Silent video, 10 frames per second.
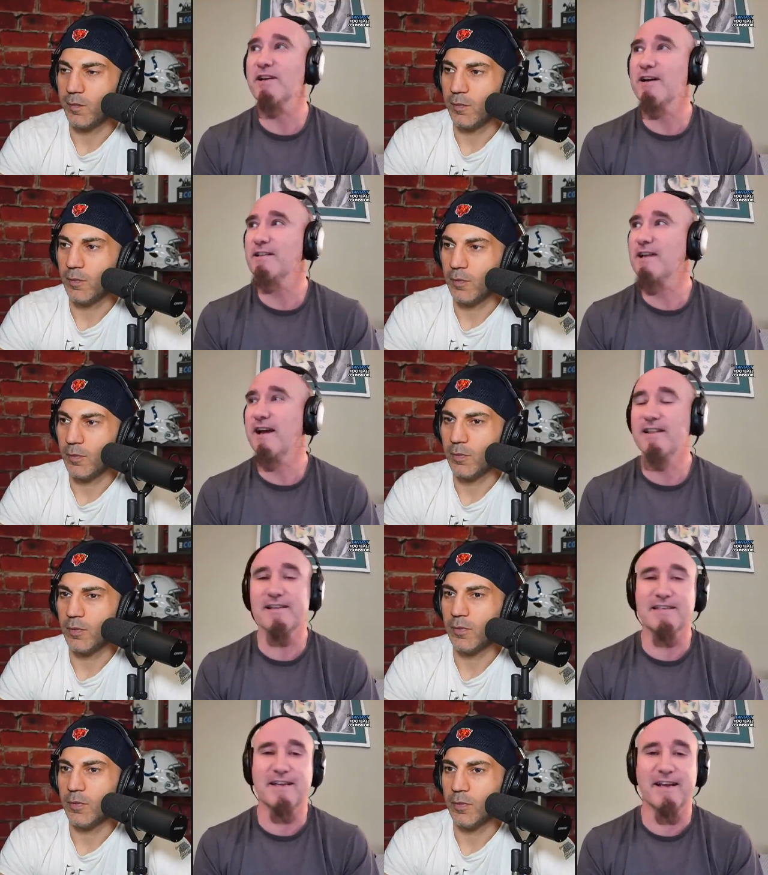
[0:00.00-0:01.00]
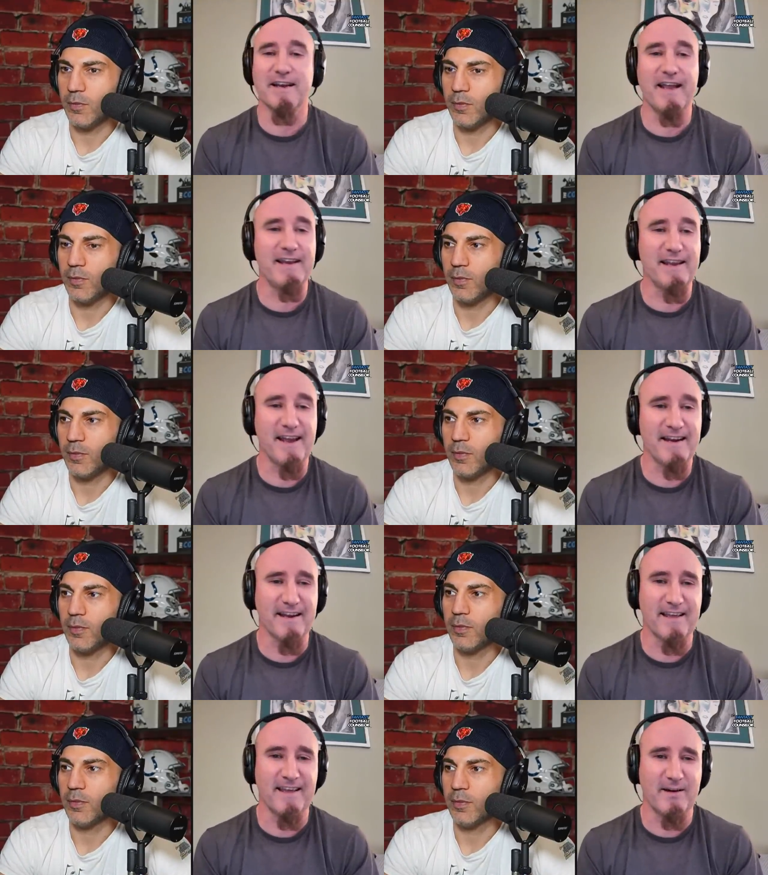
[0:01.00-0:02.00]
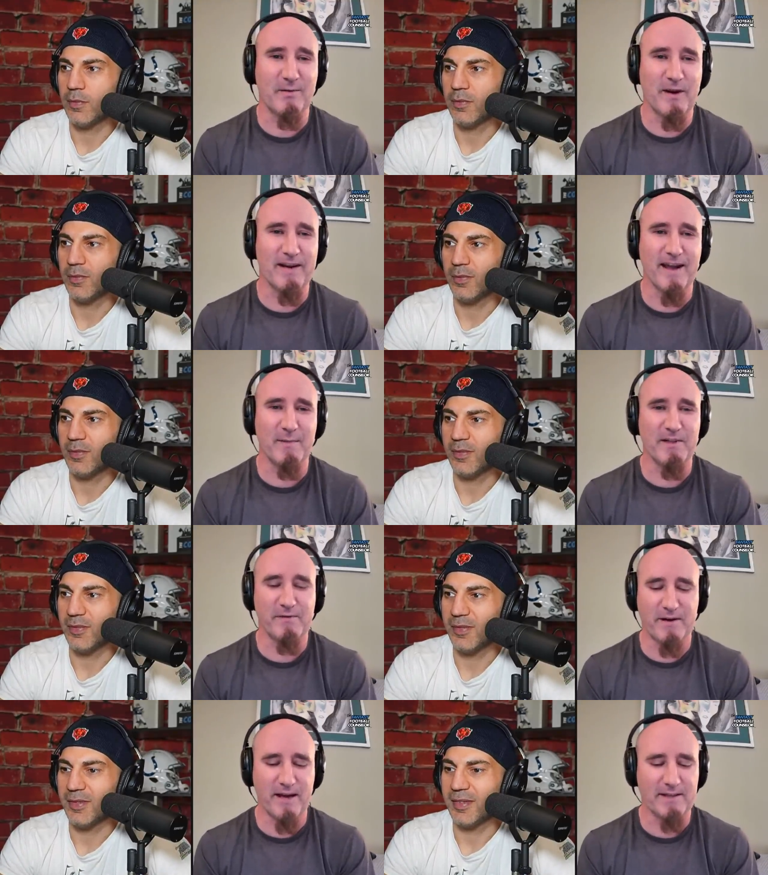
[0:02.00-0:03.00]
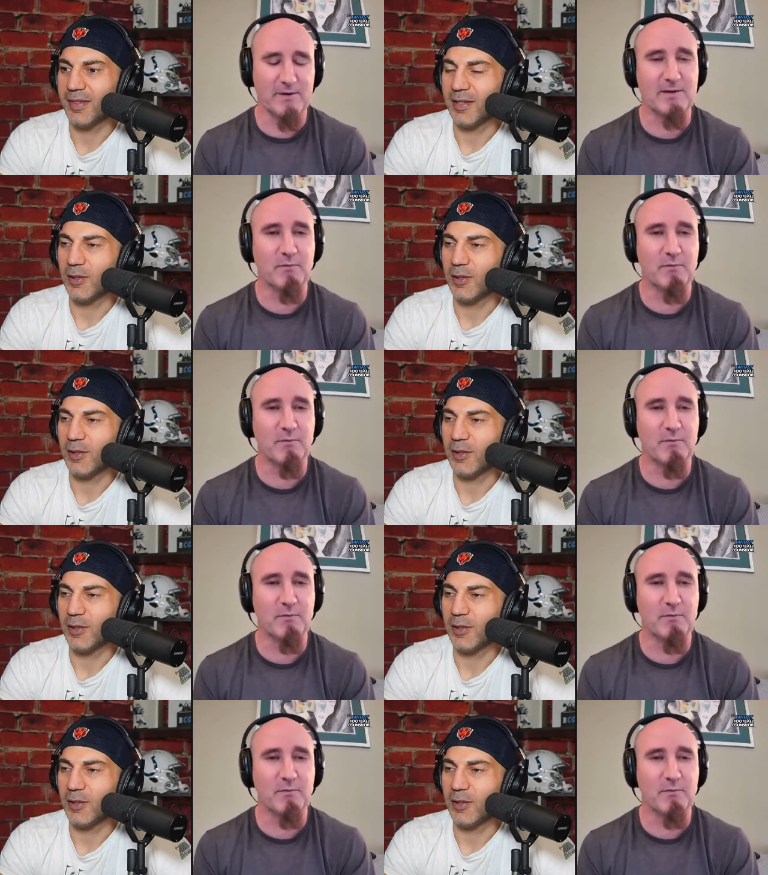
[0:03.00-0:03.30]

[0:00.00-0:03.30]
Speaker 1: on kind of this Canadiana kick right now, believe it or not. There's some